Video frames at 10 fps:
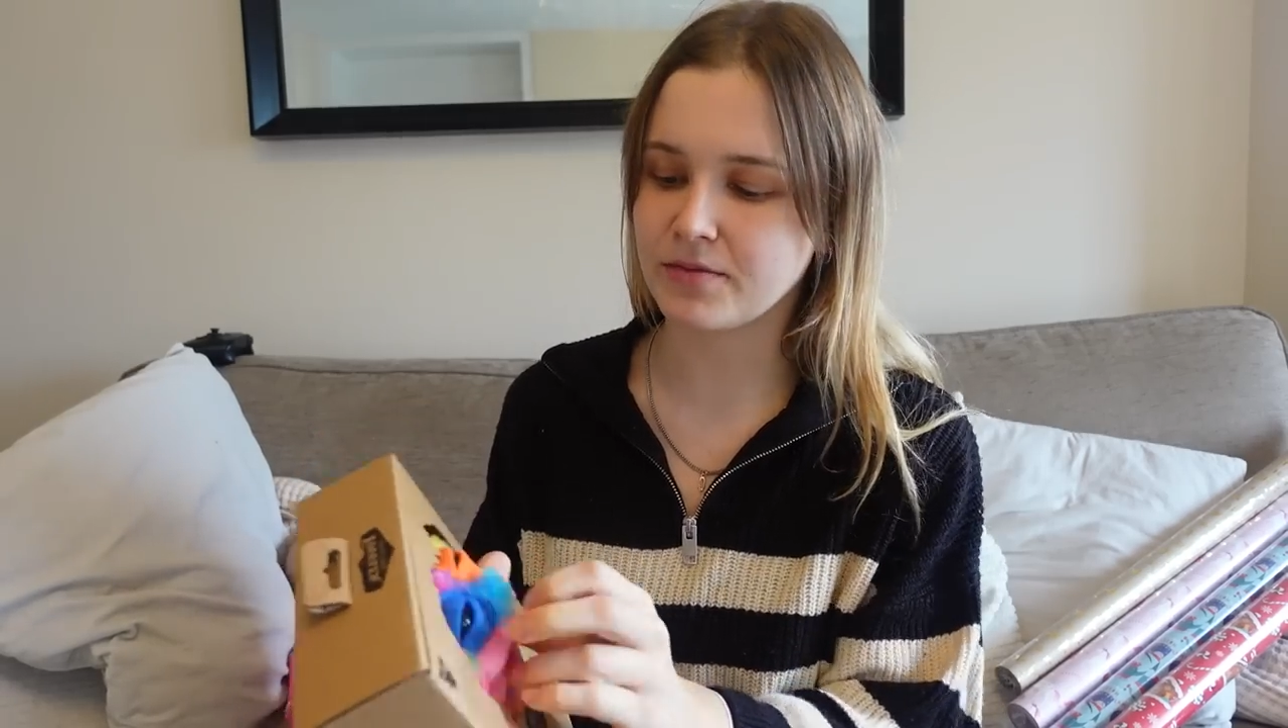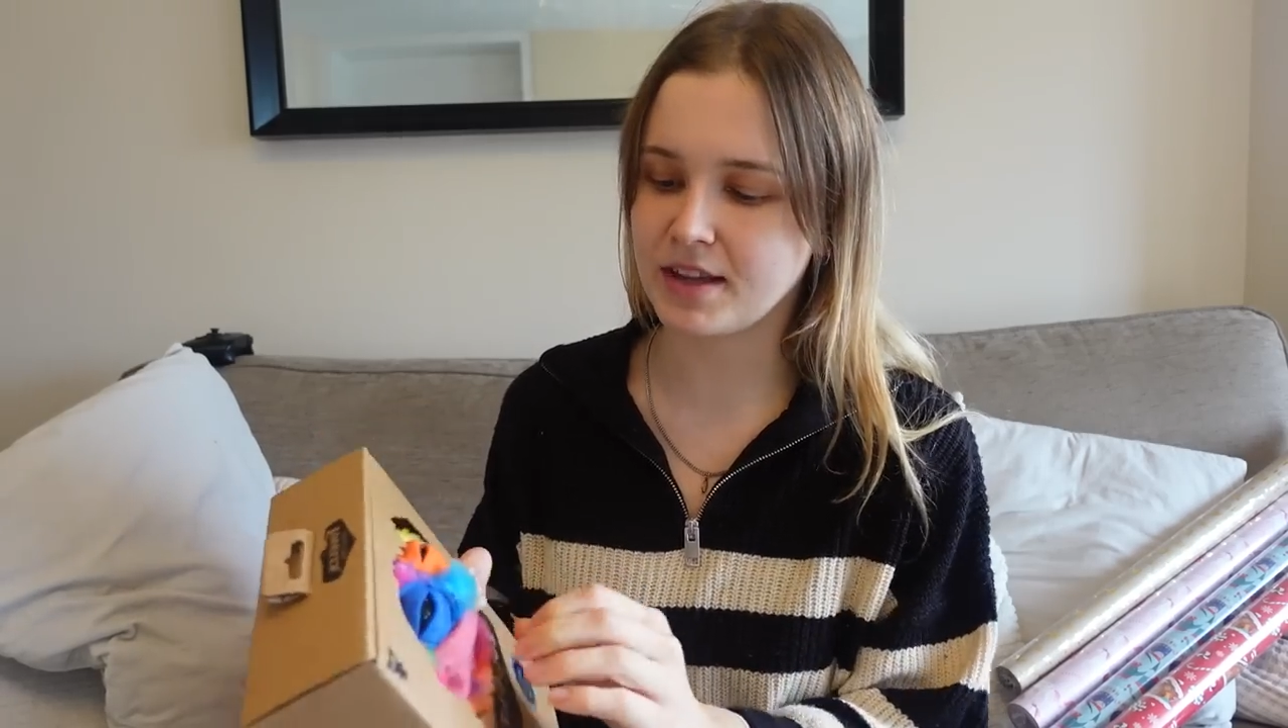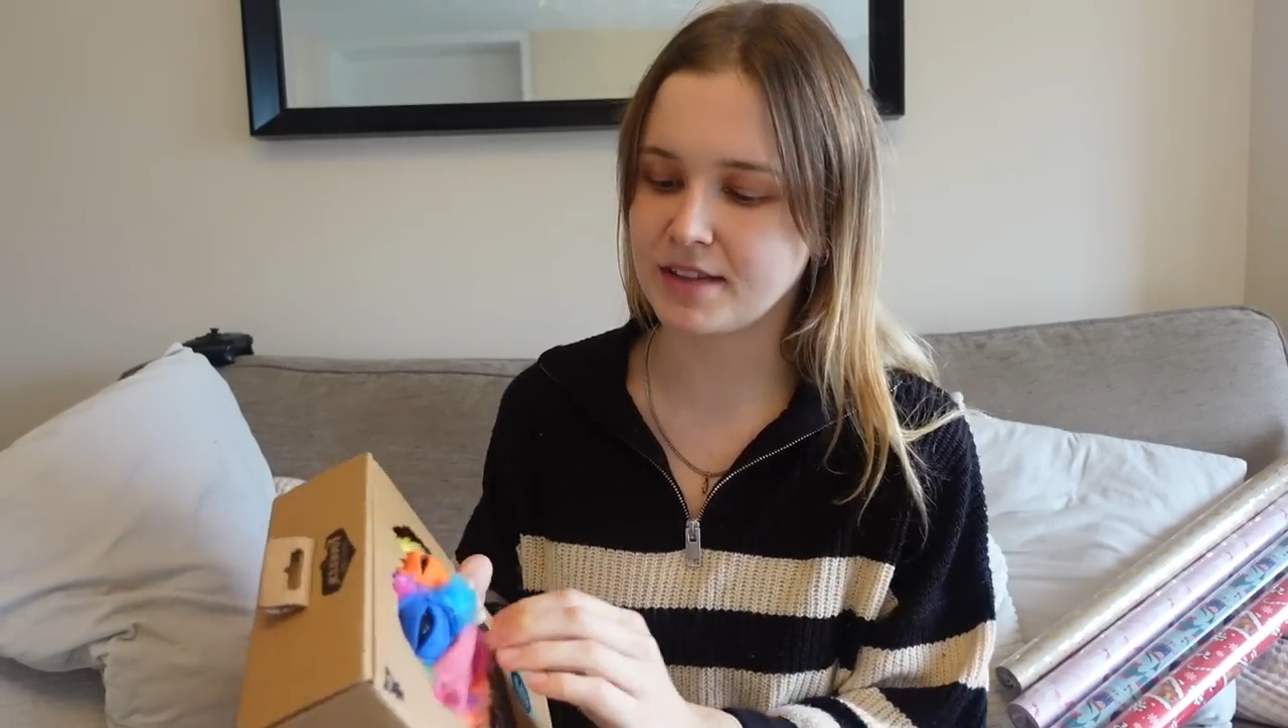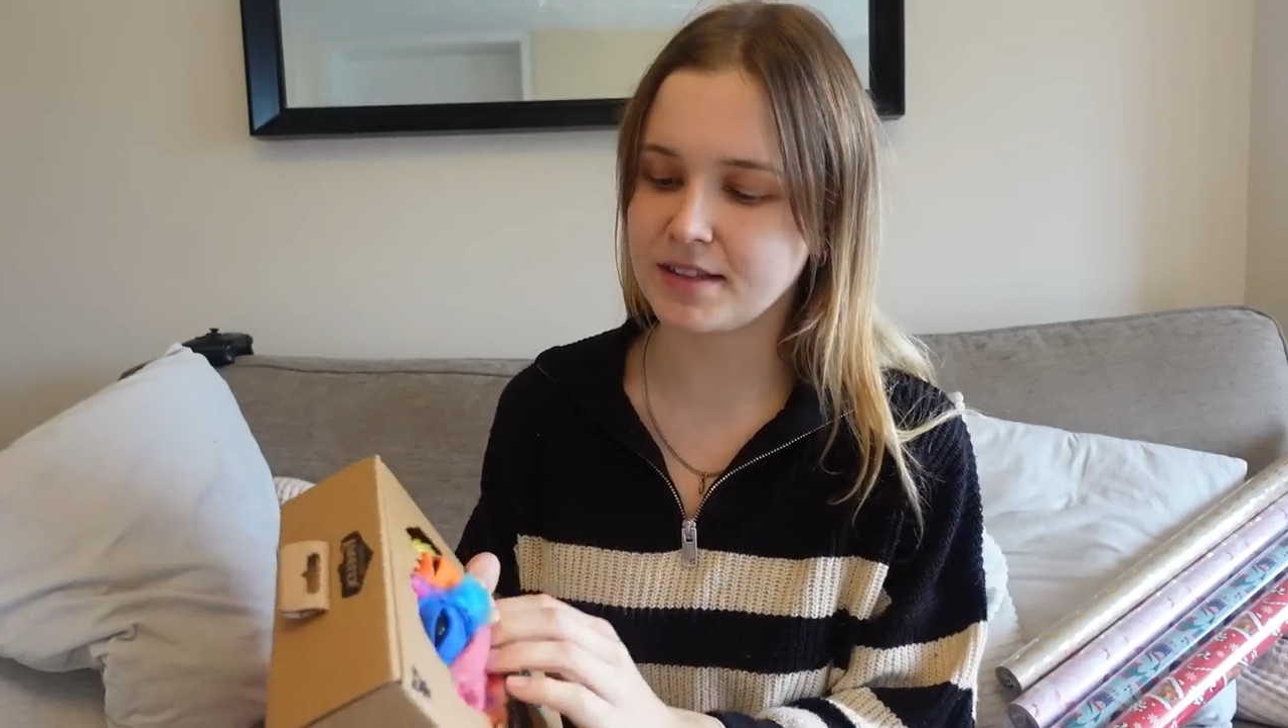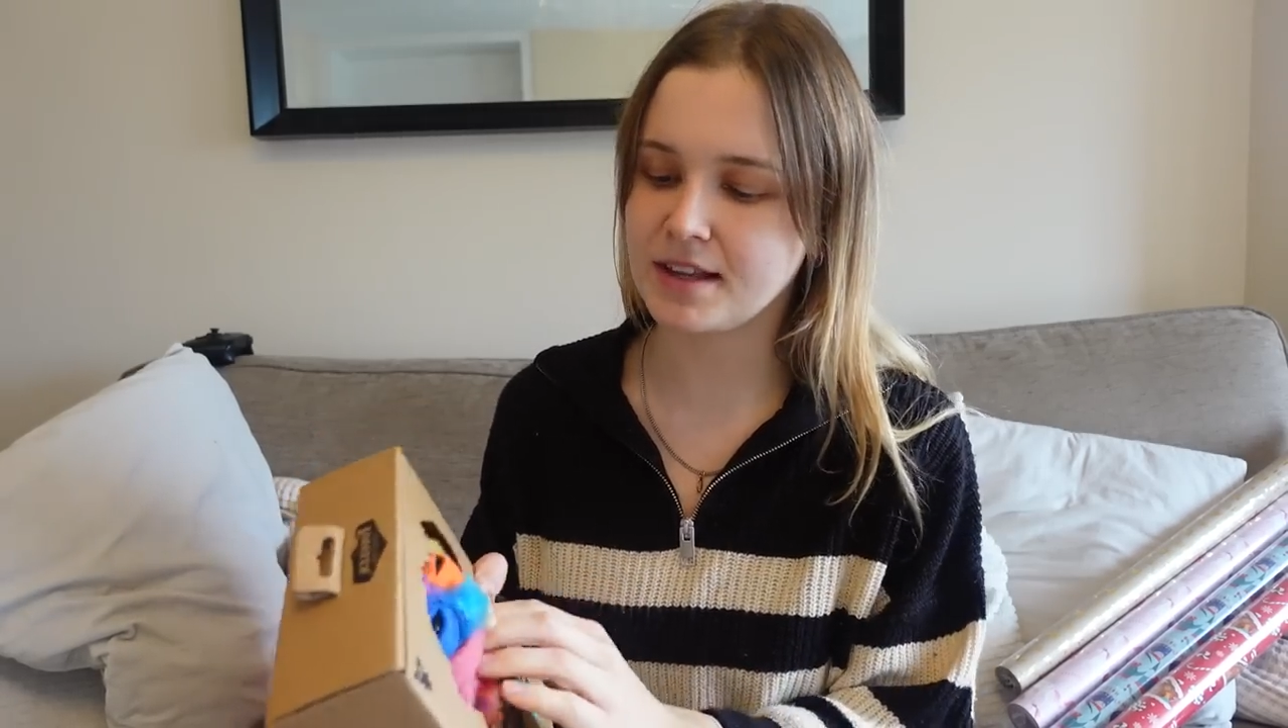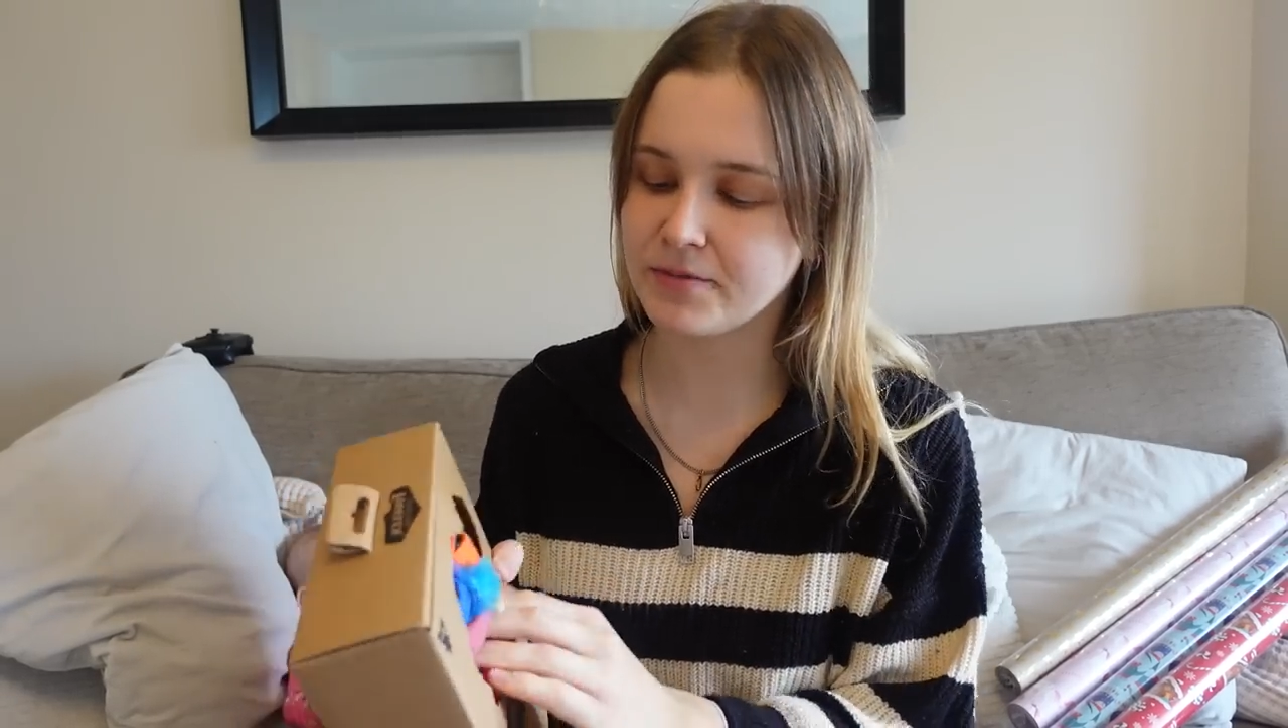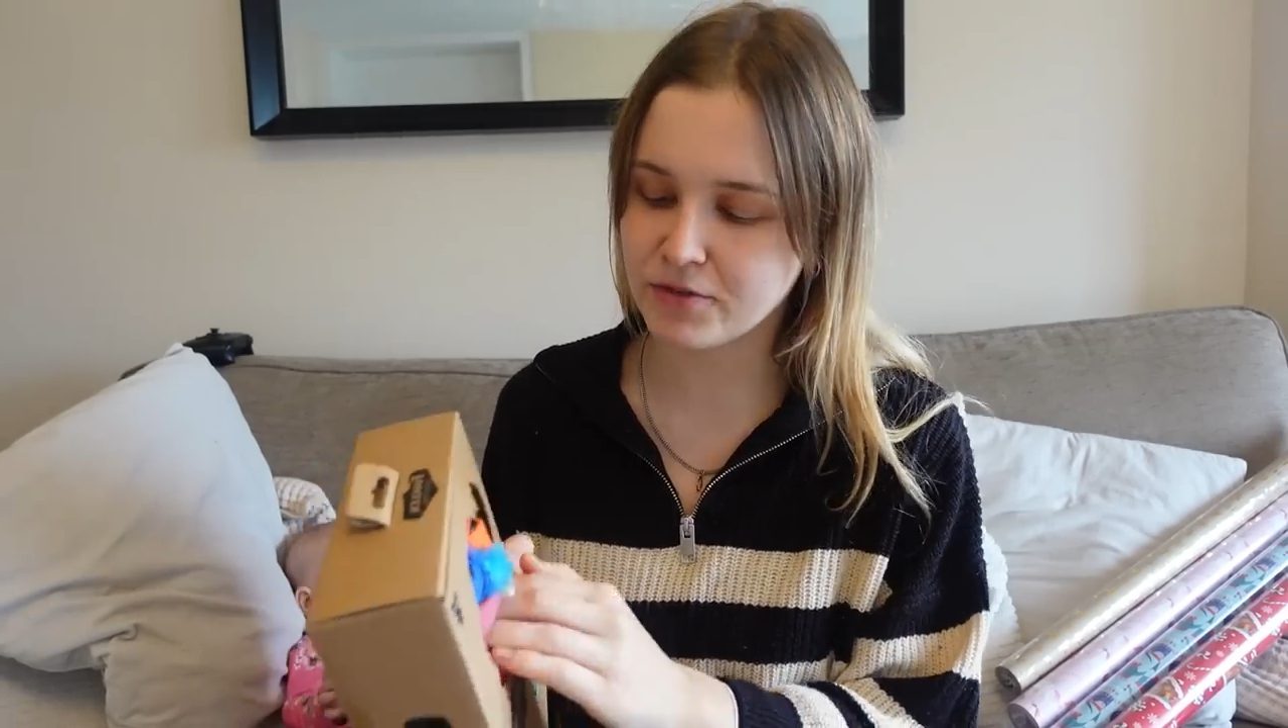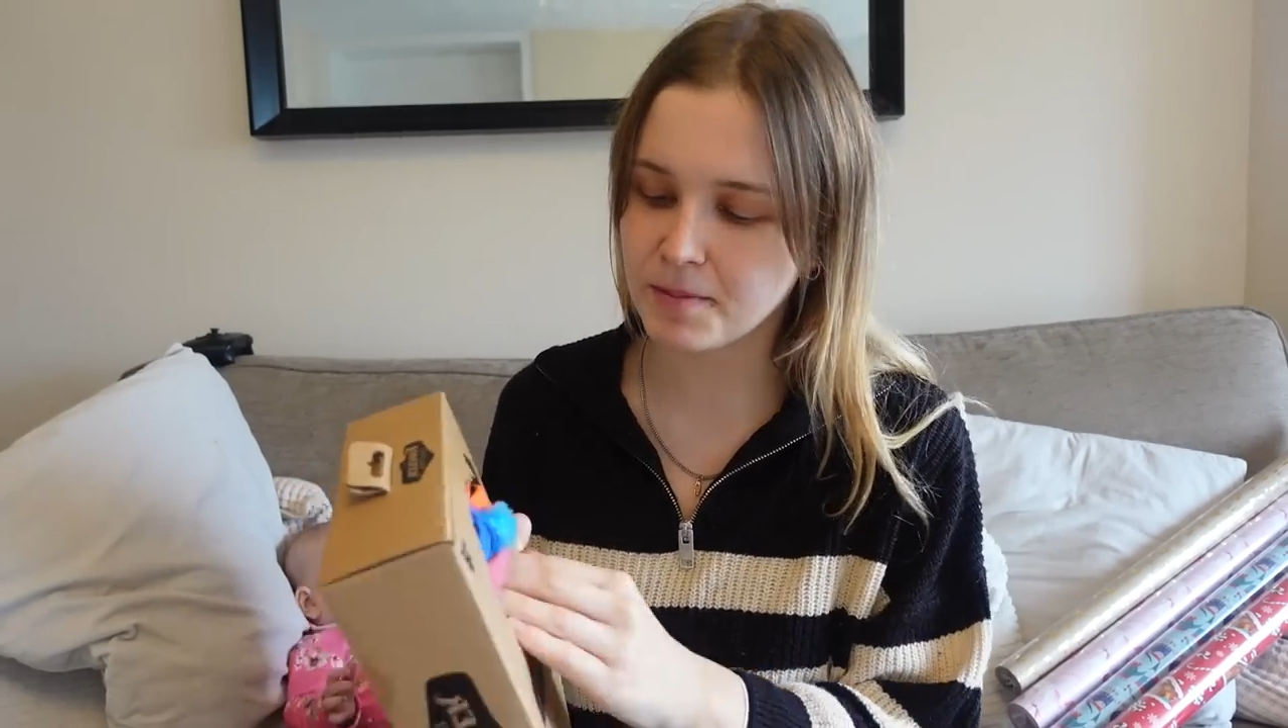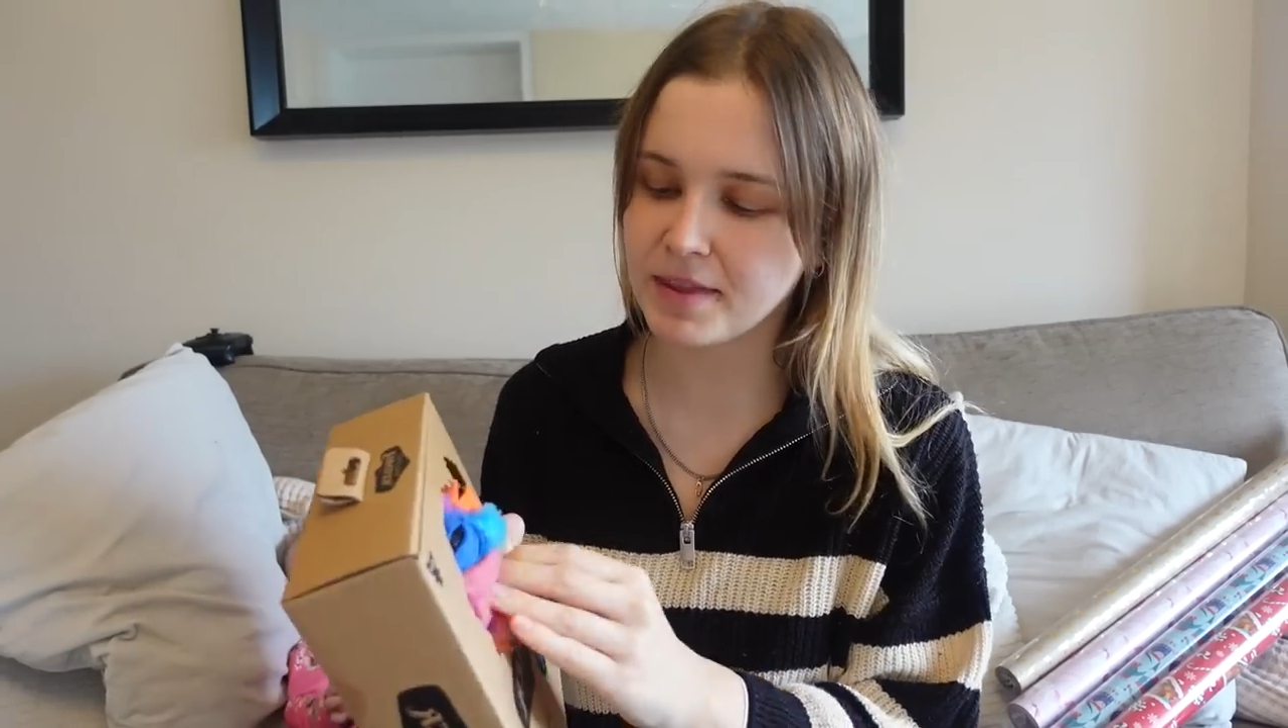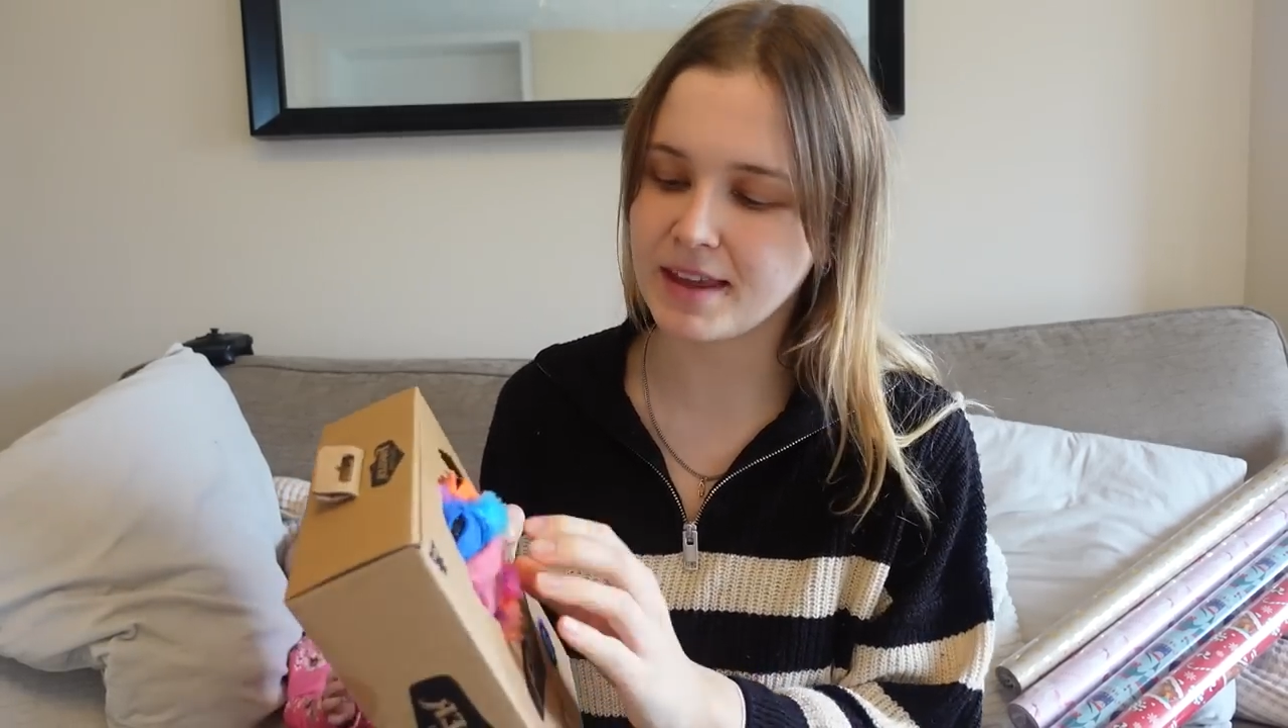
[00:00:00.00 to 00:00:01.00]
from